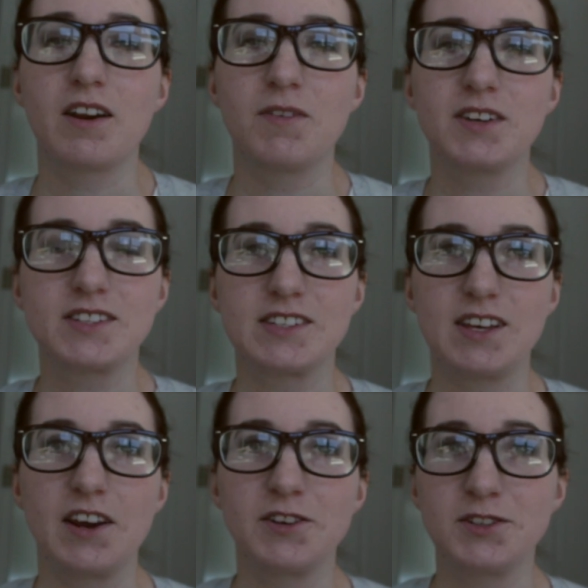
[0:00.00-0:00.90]
of us
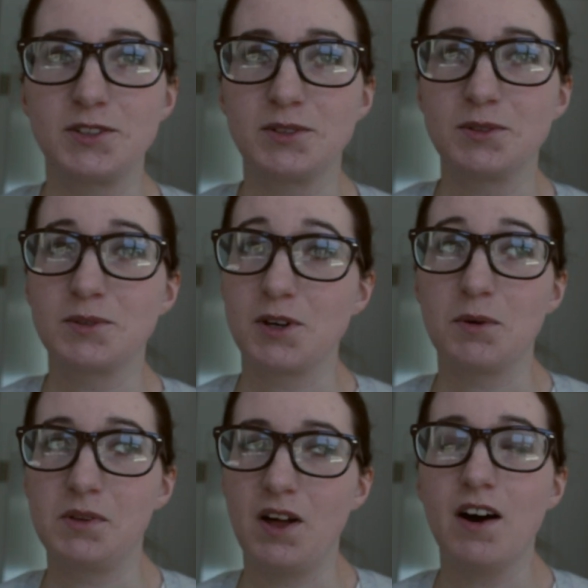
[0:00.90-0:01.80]
decided to
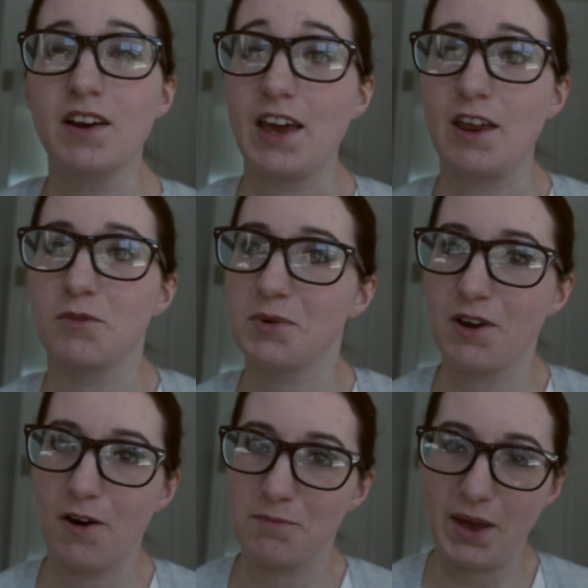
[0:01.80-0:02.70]
go along and we
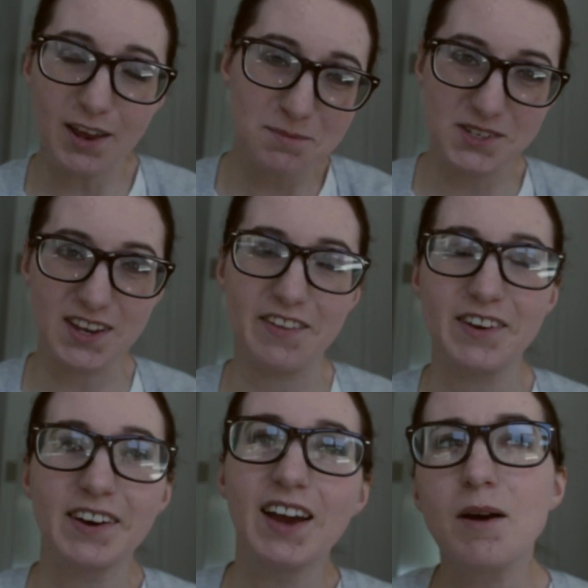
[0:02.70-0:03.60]
all met up
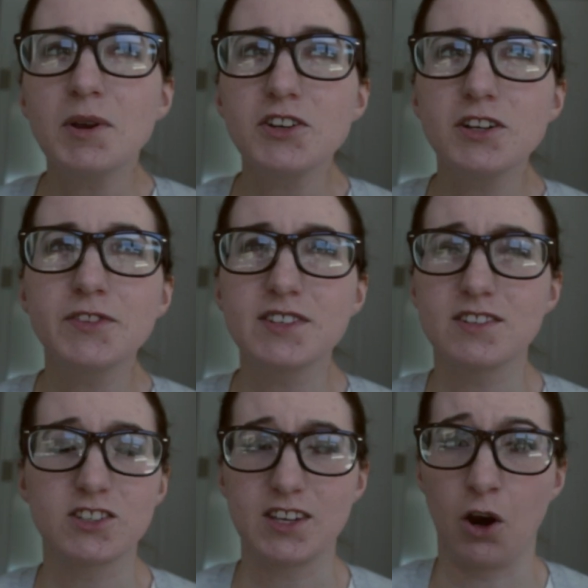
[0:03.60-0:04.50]
together. I'm not sure if this is
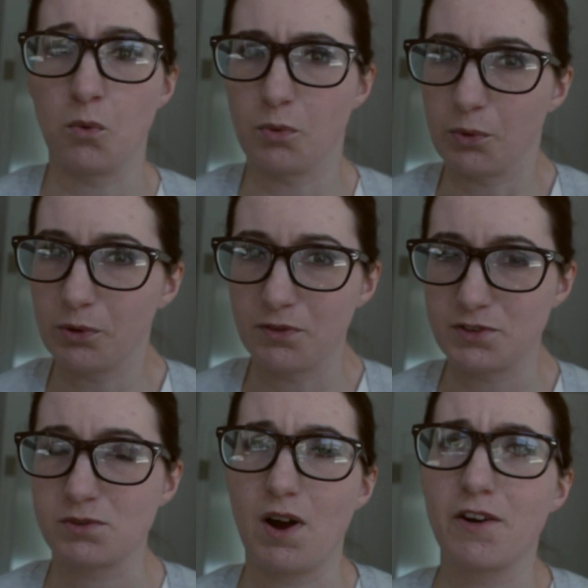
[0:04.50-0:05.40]
just like a rule of
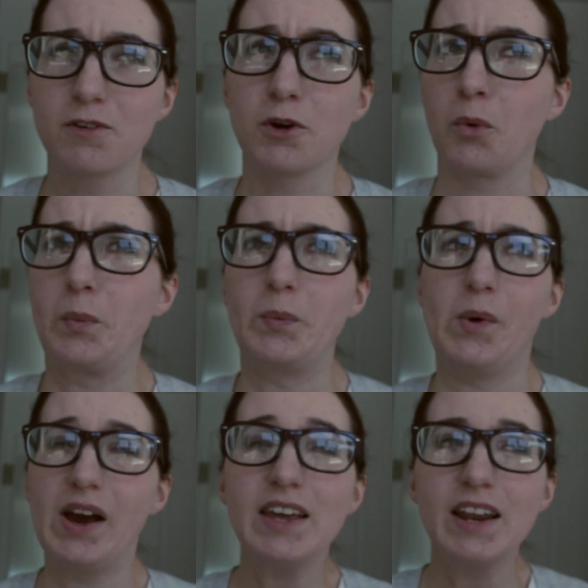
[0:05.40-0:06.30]
Toronto or
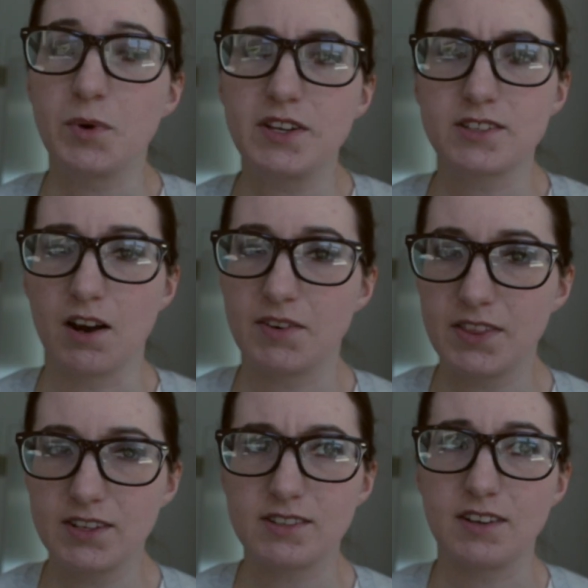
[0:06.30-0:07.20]
what. We discovered
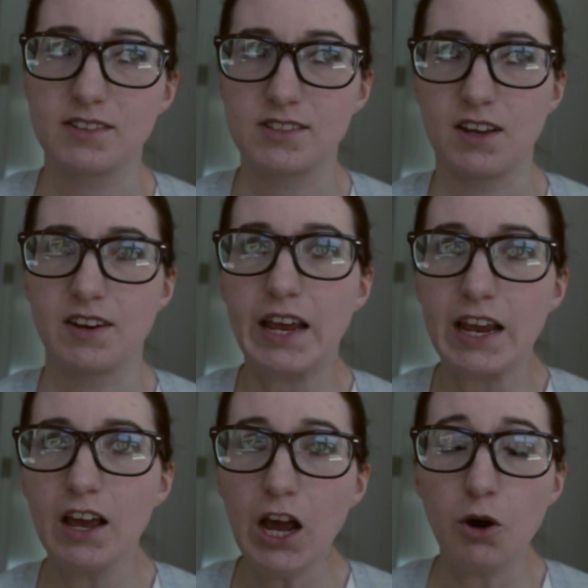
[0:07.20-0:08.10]
this on
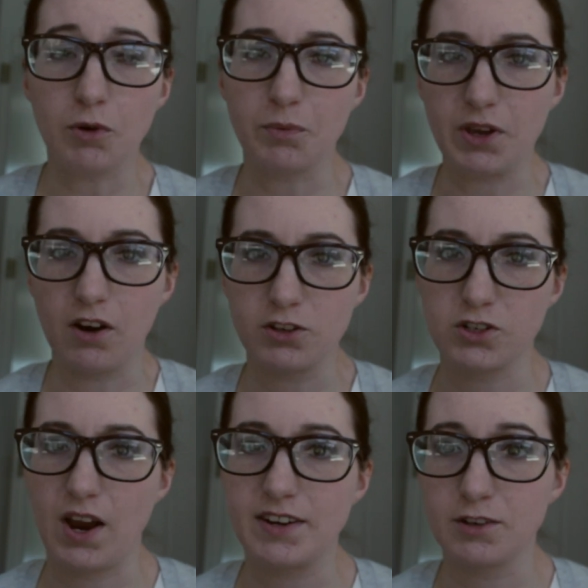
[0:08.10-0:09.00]
Sunday when we all
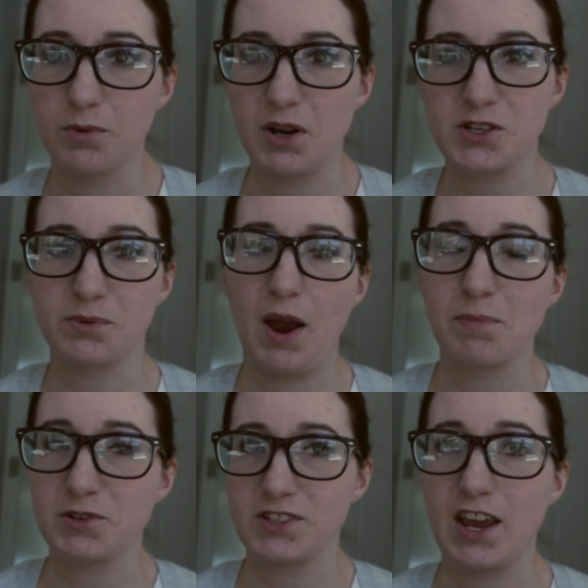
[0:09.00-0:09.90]
tried to watch the
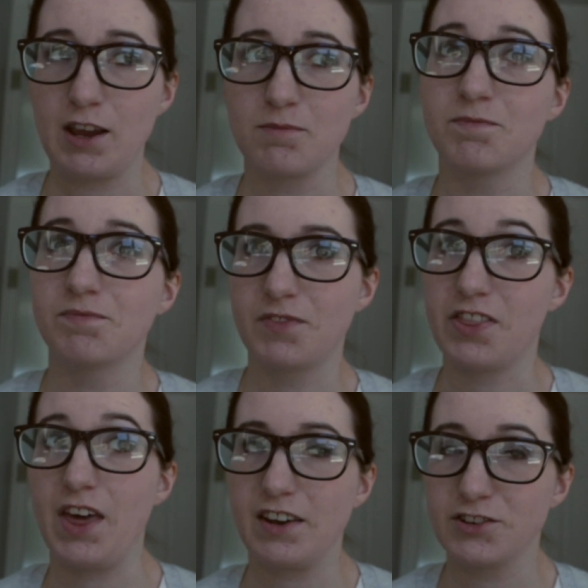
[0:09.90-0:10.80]
Raptors game
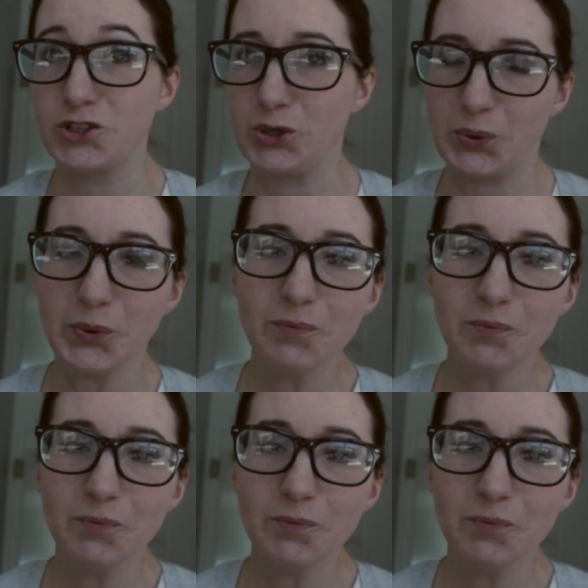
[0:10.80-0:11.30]
then too.